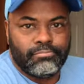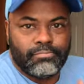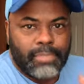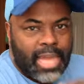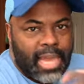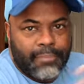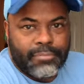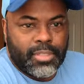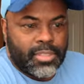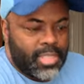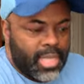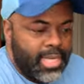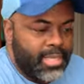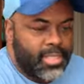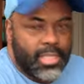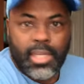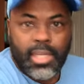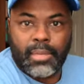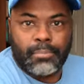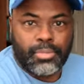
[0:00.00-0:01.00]
have to take
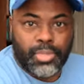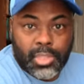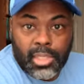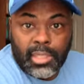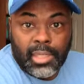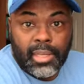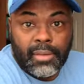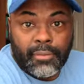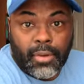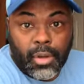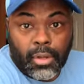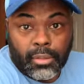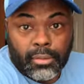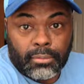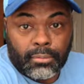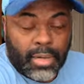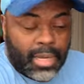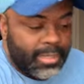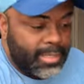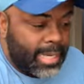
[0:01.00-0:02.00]
tips to live on,
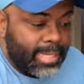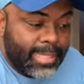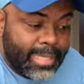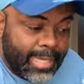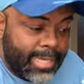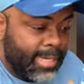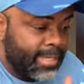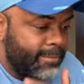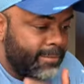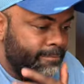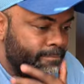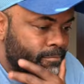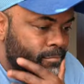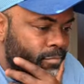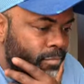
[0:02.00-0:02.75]
right? I get it.